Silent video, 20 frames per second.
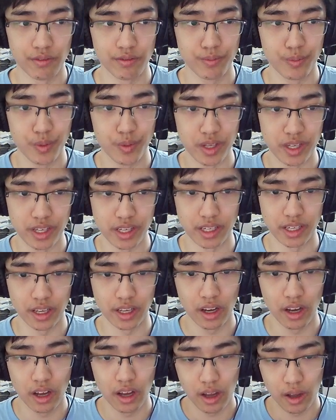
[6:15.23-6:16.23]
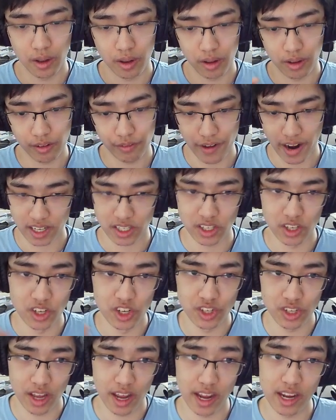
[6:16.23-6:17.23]
the fact that
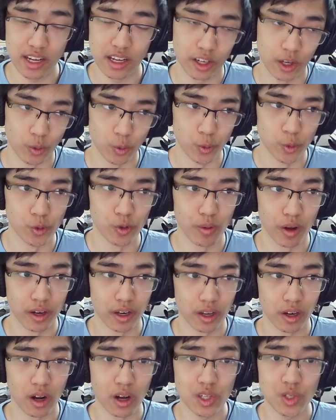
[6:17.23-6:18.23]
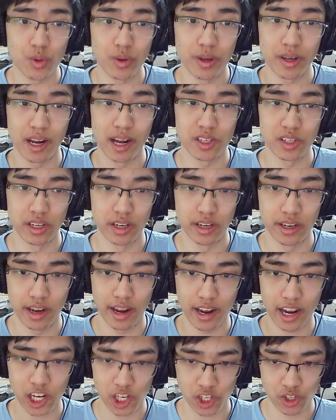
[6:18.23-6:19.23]
it's a Guruman, and also it has an
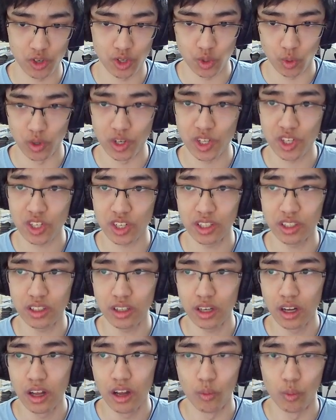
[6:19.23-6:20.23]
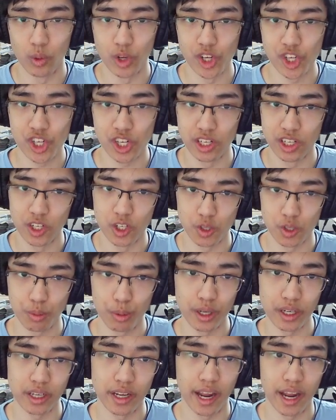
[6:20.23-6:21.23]
extra source skill, which is
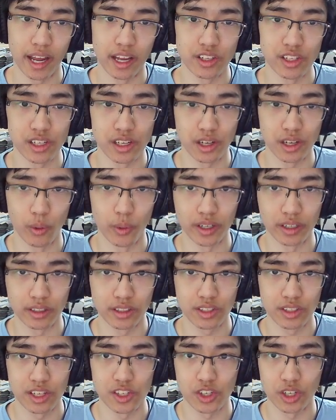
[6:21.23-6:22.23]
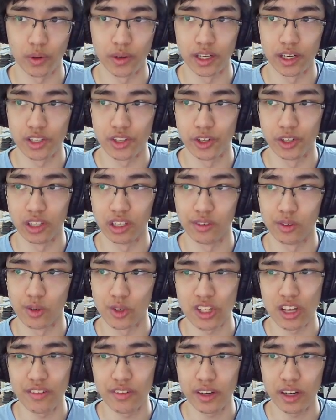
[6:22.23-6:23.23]
pretty handy since you're going into your level
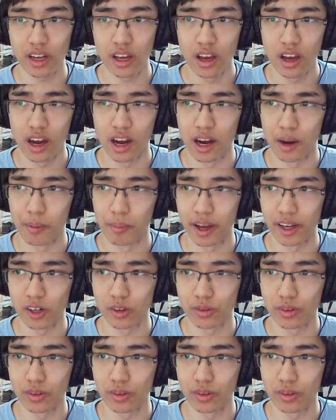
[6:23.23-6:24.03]
7. I don't